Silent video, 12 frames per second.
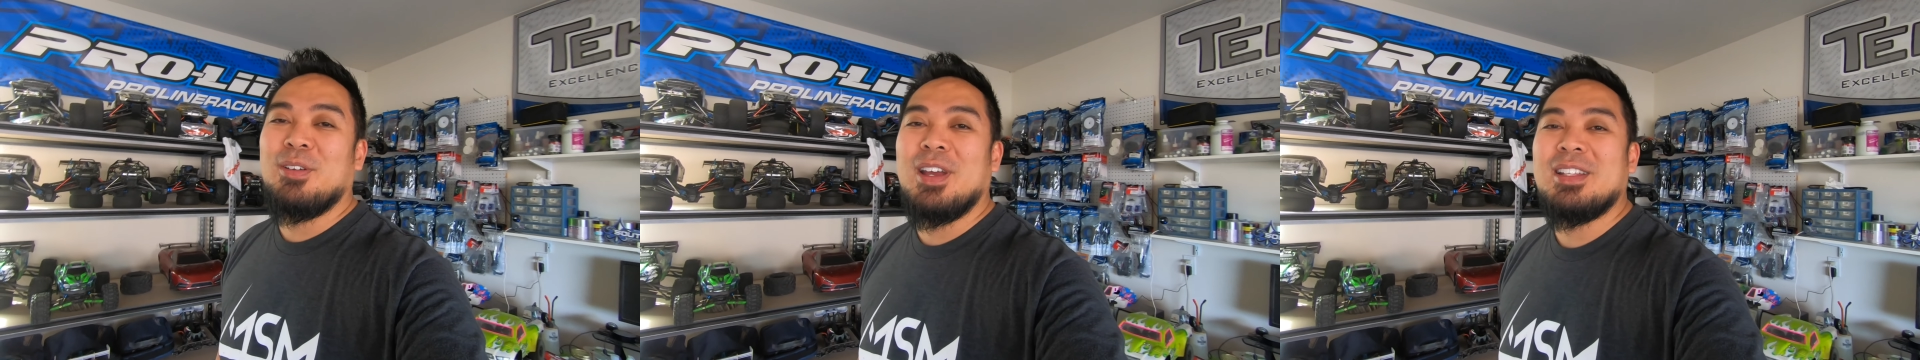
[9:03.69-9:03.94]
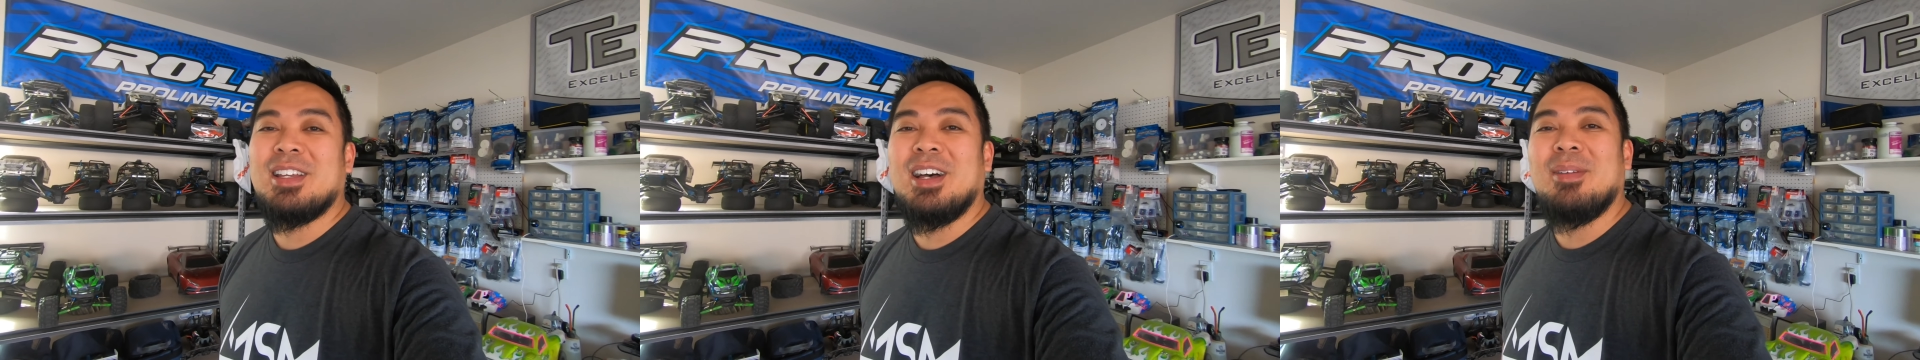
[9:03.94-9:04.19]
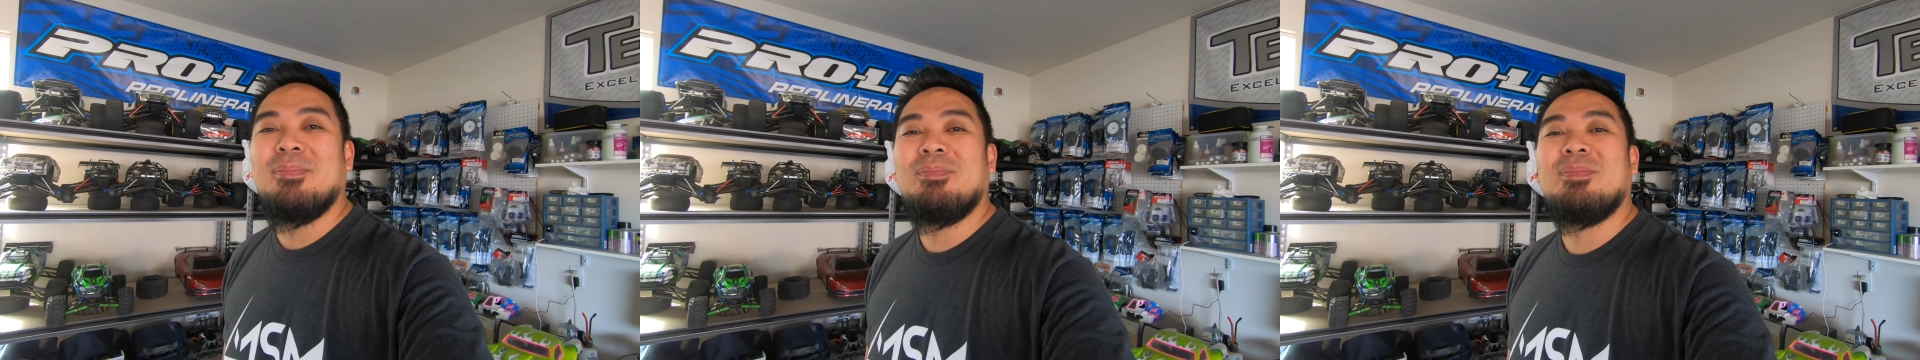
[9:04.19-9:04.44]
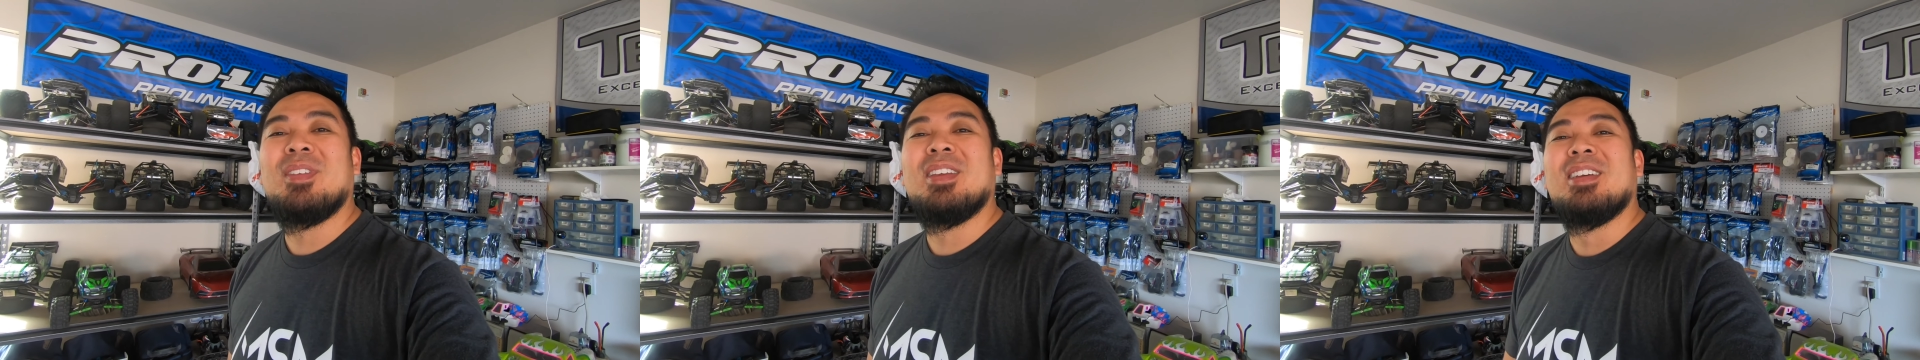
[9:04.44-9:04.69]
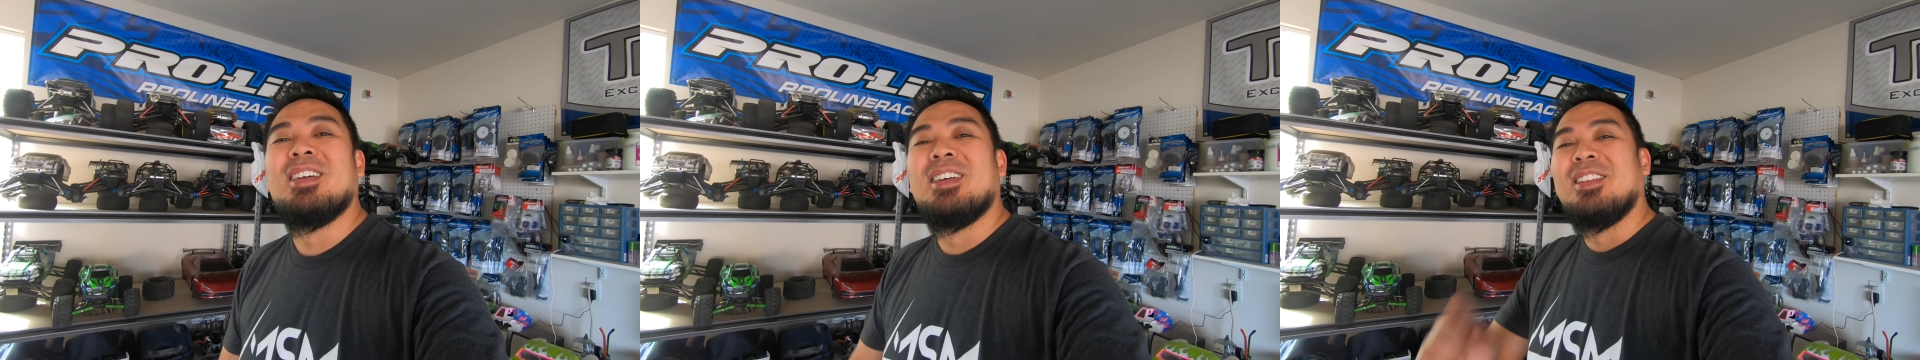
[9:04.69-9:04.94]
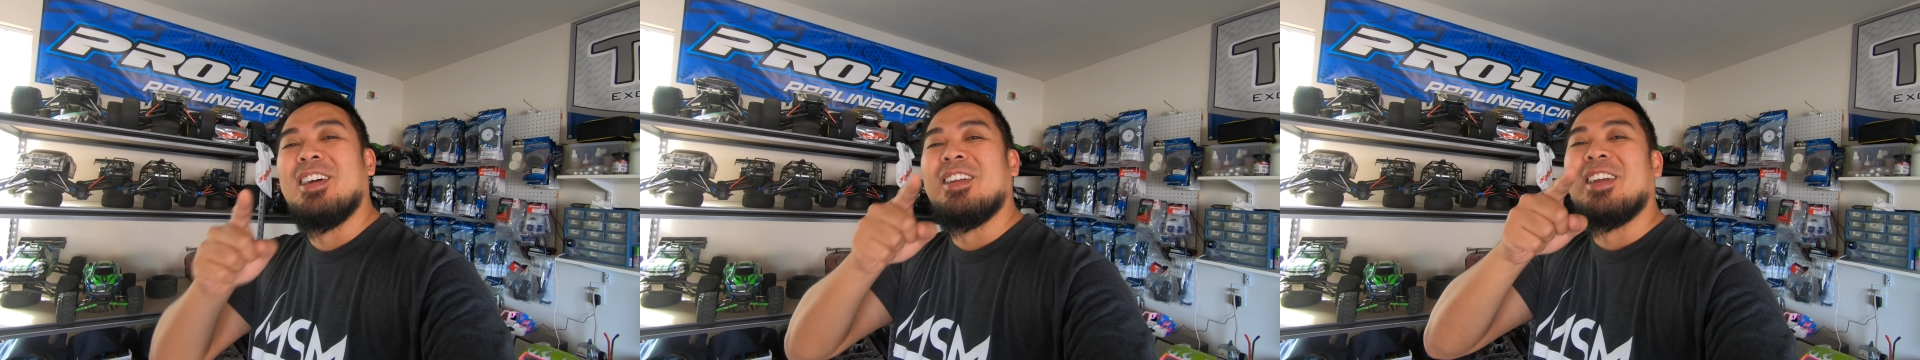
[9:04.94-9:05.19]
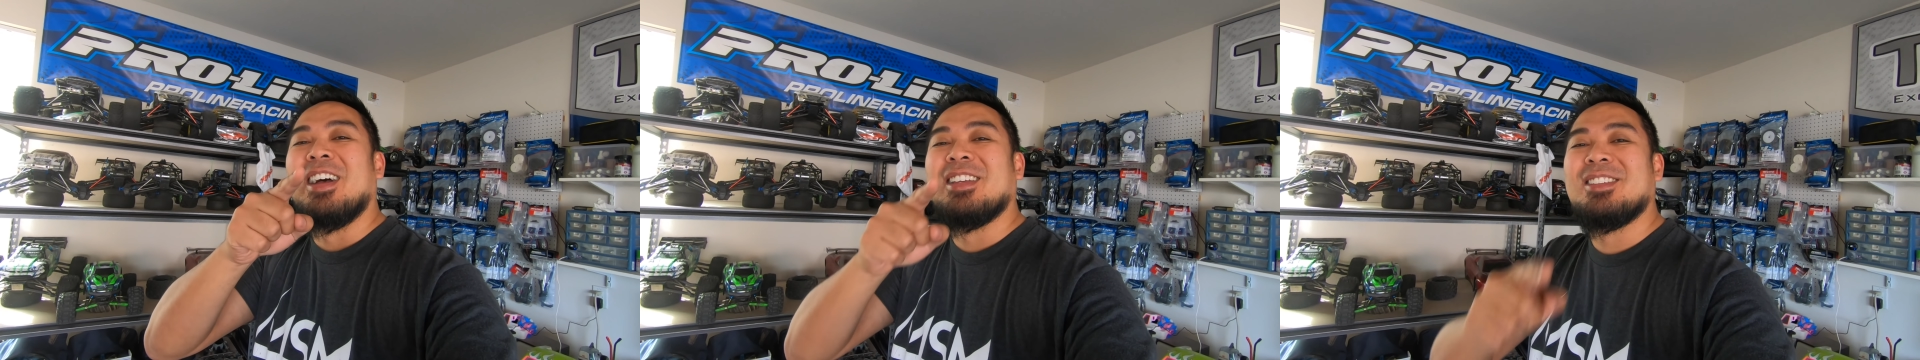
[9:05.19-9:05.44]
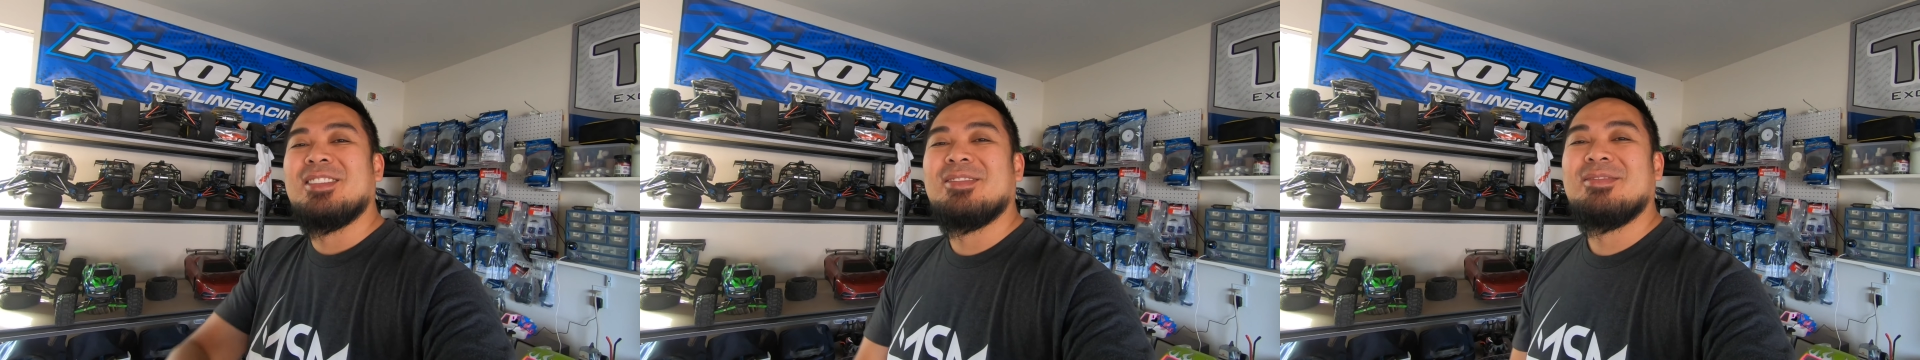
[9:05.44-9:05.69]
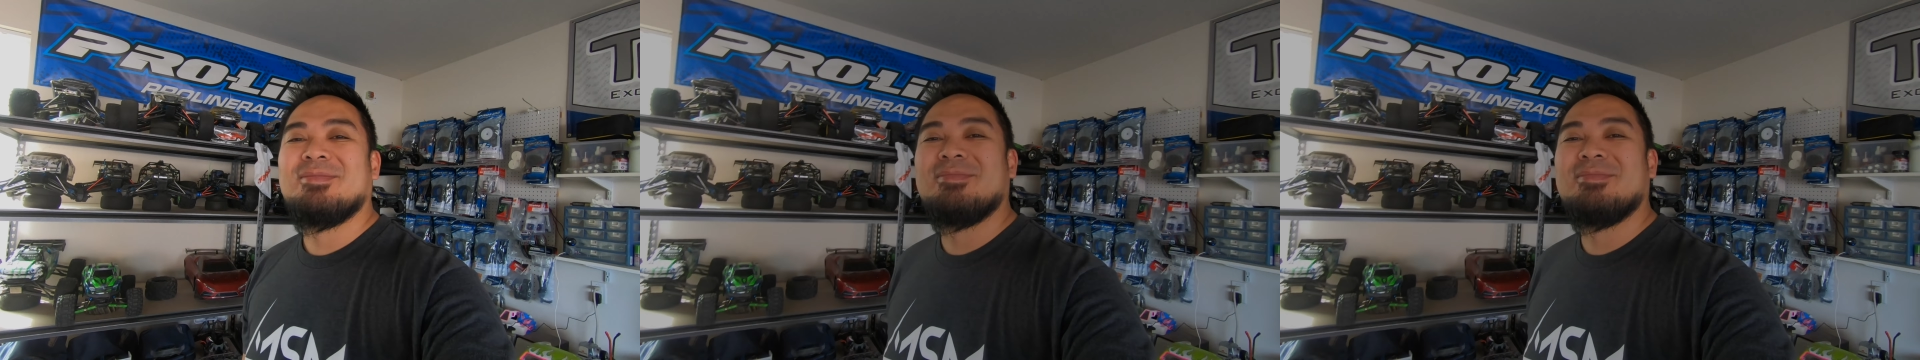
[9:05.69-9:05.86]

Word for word: great time. Later, guys.